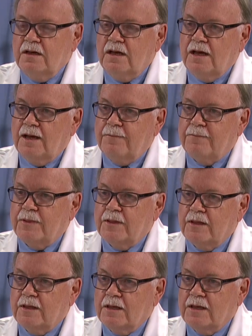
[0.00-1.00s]

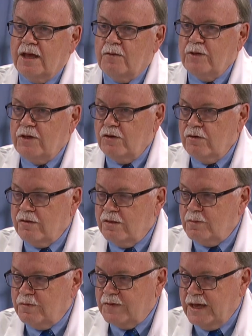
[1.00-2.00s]
Can we cure
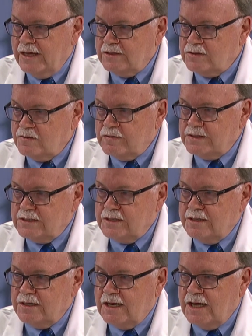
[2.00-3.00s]
them of cancer risk
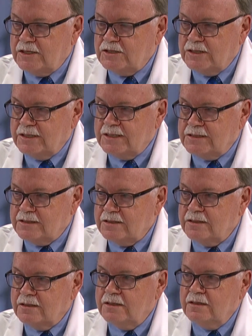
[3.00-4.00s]
in the large intestine?